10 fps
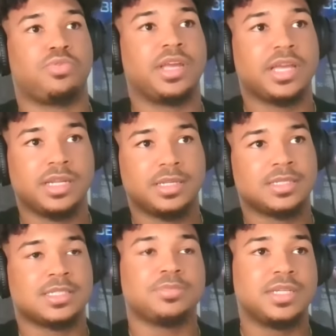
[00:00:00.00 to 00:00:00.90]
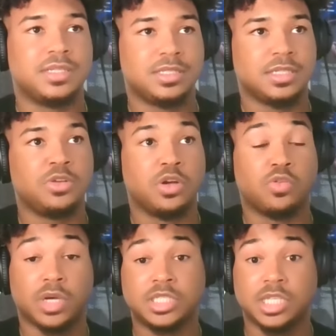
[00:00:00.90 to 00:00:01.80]
bringing something, you
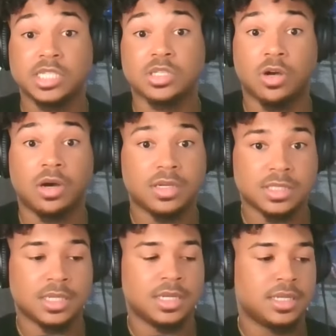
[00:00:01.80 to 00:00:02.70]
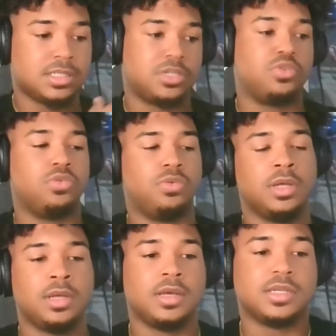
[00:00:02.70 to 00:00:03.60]
know, a just cause
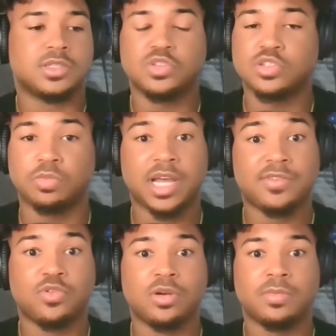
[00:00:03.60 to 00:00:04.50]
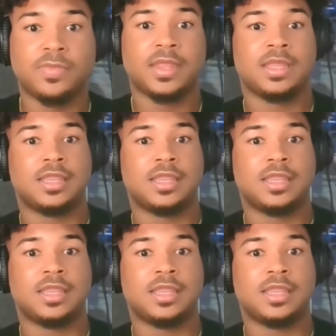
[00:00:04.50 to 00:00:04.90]
to a social platform,